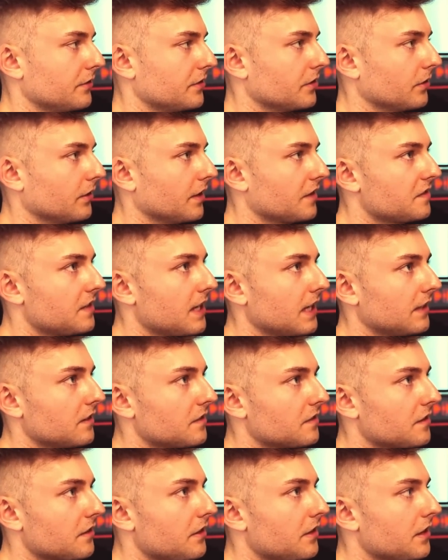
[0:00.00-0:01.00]
So let's take
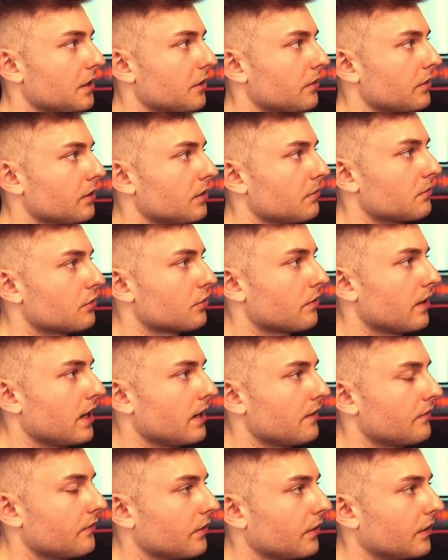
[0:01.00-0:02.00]
this Ethereum
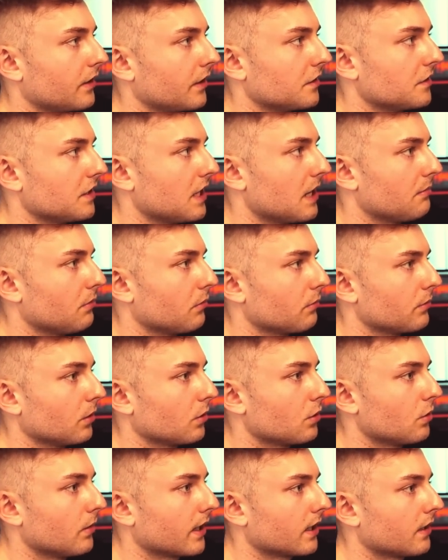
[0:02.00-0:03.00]
trade for an example
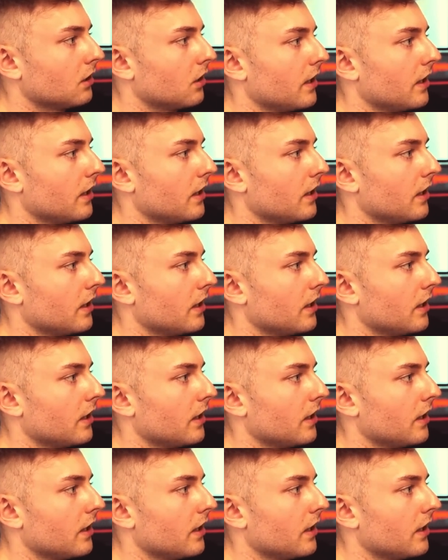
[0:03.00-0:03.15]
real quick.